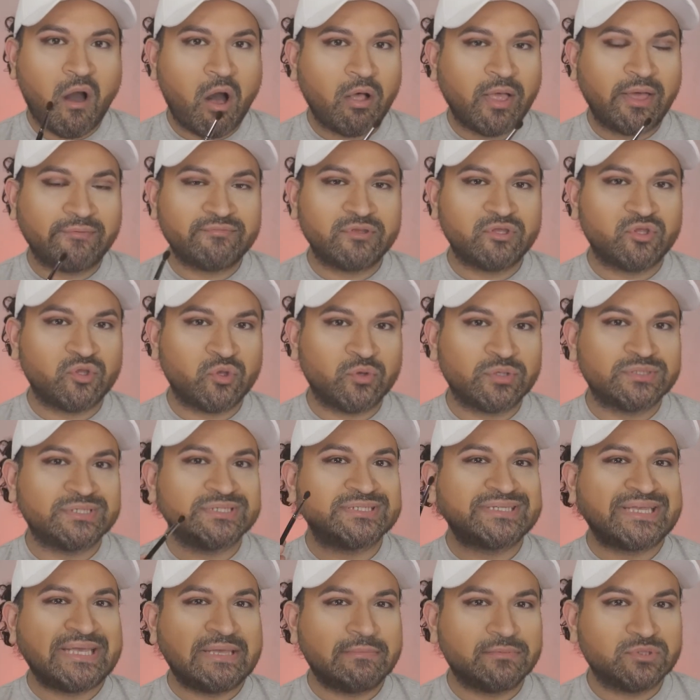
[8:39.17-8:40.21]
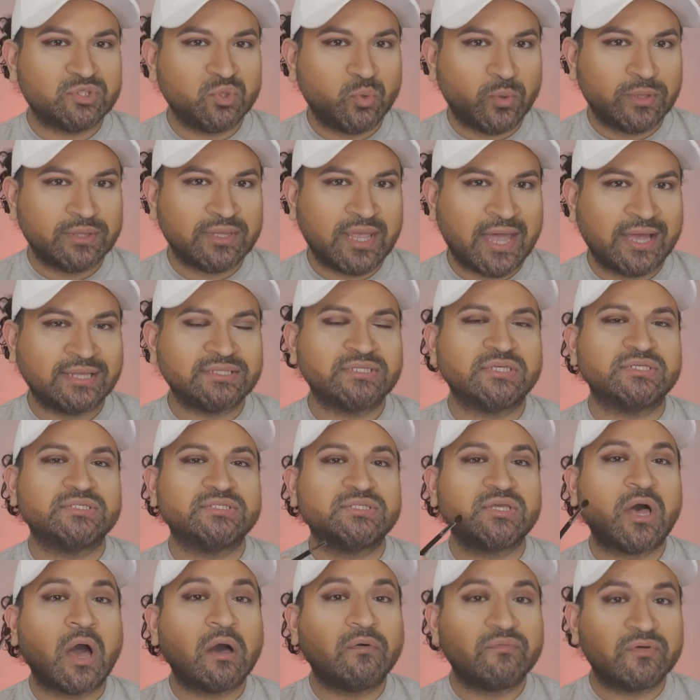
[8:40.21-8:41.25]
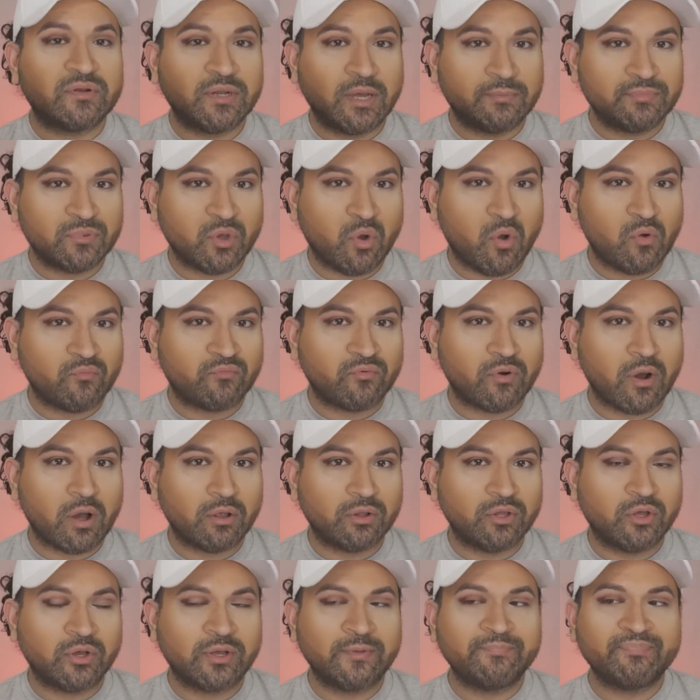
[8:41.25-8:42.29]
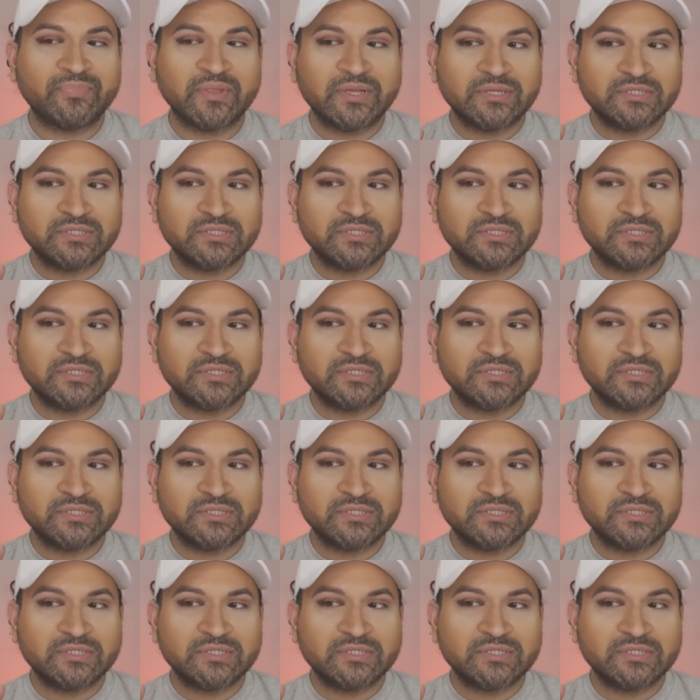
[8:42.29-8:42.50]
all I have to do is just keep doing that to soften up the overall look,